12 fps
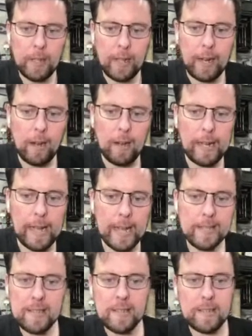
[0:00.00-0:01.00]
early
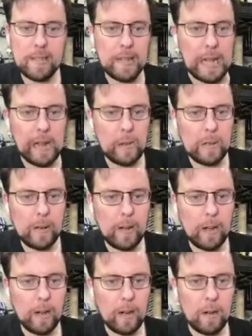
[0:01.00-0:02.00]
S's now
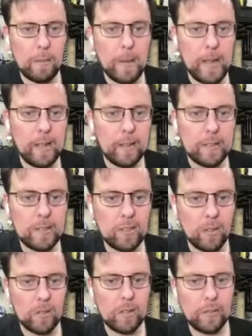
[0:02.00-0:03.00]
are making
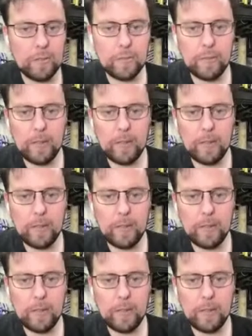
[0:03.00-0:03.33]
sort of